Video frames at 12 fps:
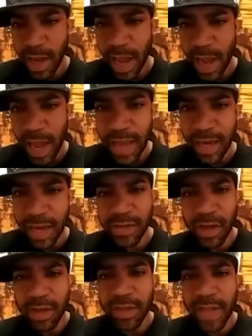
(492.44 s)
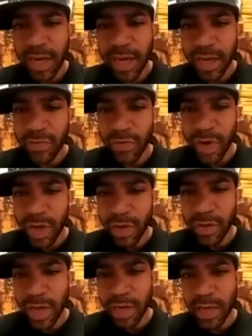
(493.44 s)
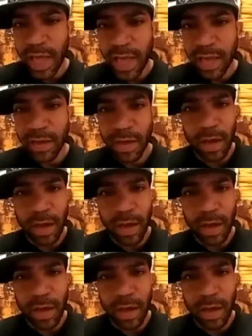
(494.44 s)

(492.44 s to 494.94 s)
and it's authentic and real then like